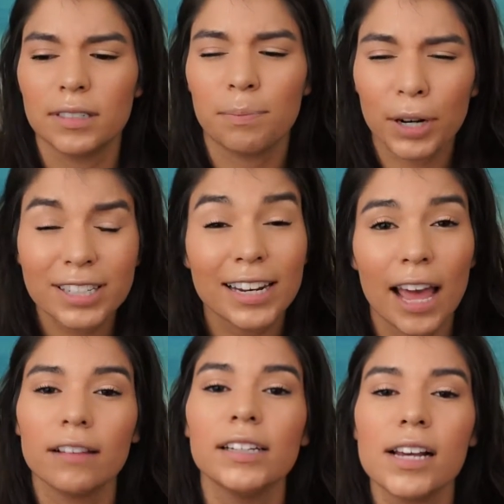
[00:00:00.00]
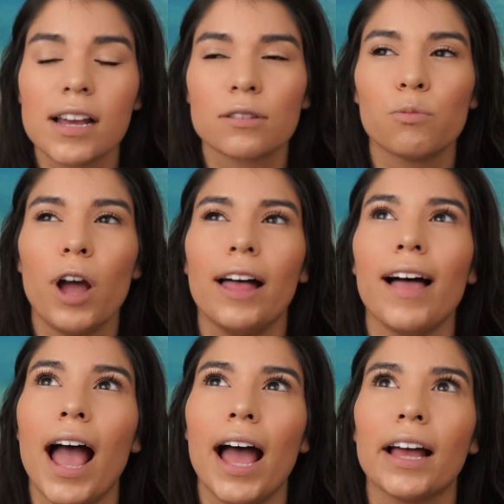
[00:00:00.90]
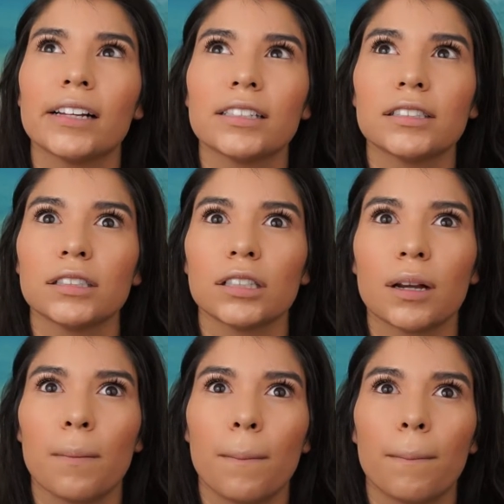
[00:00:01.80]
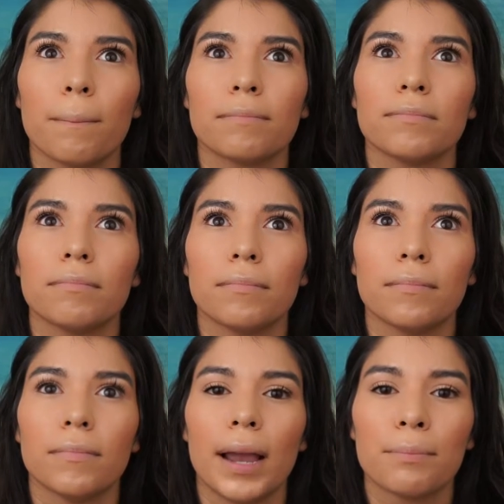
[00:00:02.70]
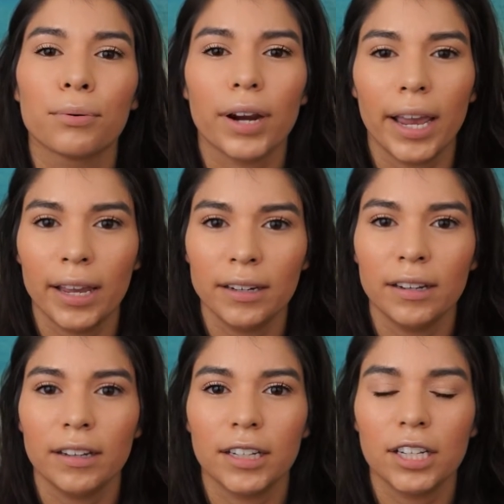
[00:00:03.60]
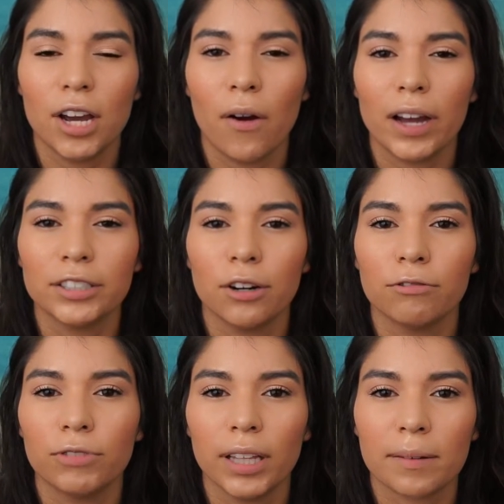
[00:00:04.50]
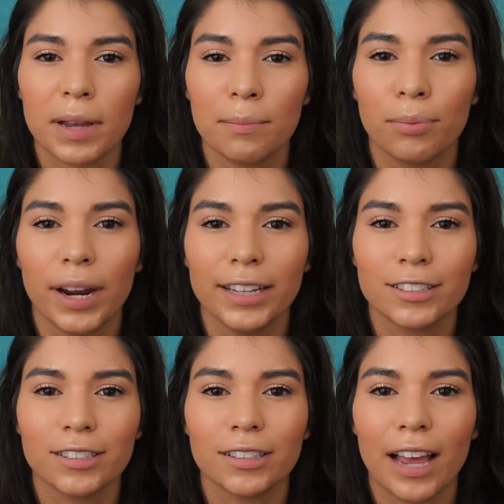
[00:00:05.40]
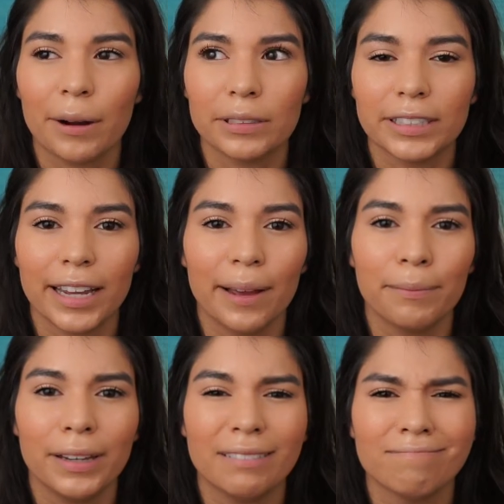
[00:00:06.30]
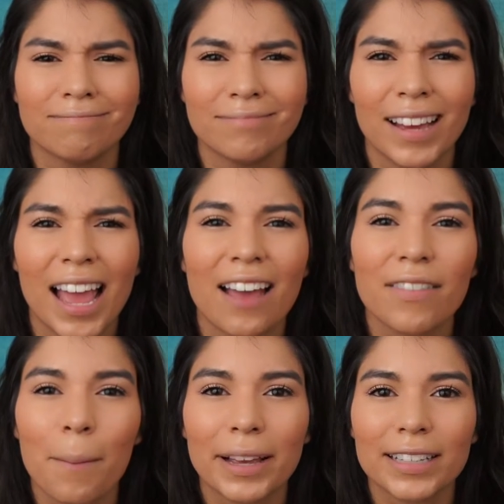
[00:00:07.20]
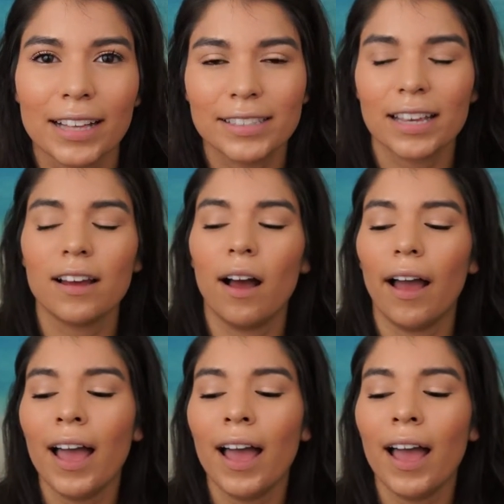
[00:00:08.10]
personality as well as my brain. You know, I don't feel like my brain's out to get me, if that makes sense. It